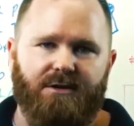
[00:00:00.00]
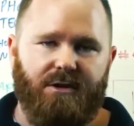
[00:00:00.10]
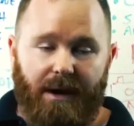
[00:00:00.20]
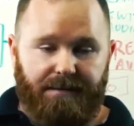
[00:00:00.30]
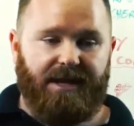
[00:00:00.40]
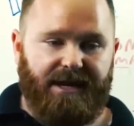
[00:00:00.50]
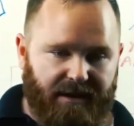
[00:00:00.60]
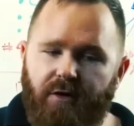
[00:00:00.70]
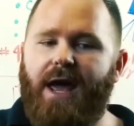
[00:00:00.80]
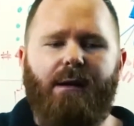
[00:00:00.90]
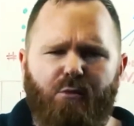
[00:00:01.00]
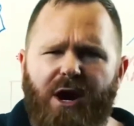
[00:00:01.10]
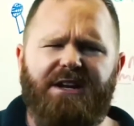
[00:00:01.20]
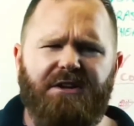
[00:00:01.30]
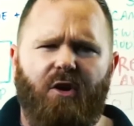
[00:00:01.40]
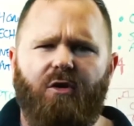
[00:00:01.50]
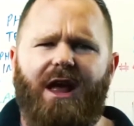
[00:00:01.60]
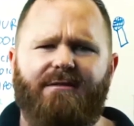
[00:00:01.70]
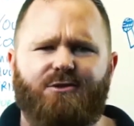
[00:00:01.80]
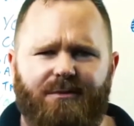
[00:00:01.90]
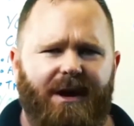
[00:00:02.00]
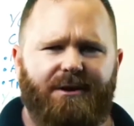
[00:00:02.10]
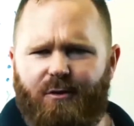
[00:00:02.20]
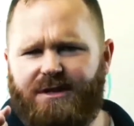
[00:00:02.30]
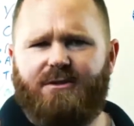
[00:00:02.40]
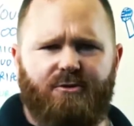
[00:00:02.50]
So you might be thinking, okay, I'm ready to go live stream. I know what